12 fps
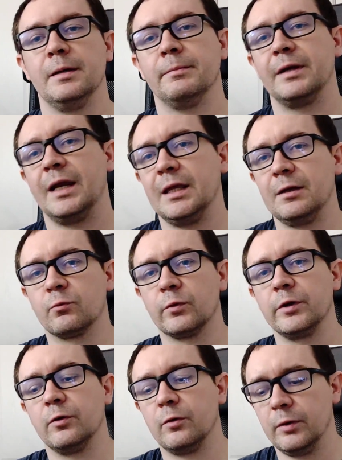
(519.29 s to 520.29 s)
But any
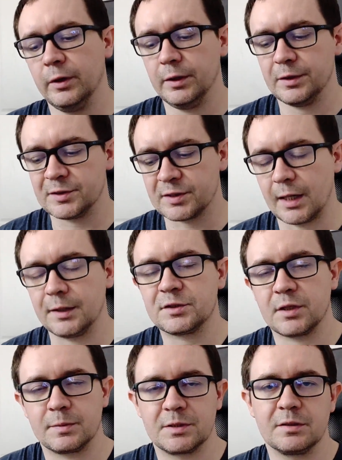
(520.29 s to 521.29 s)
real solid
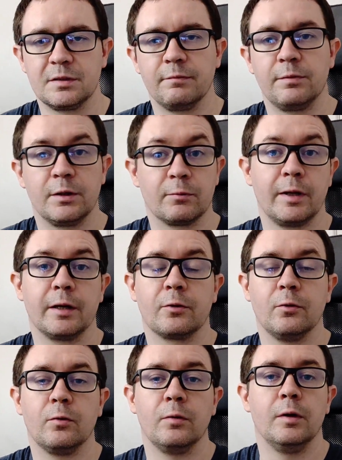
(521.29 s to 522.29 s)
substantive
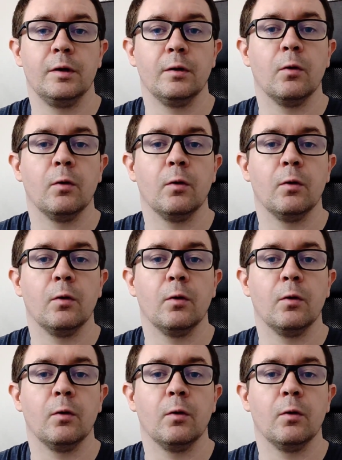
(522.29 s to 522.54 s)
theoretical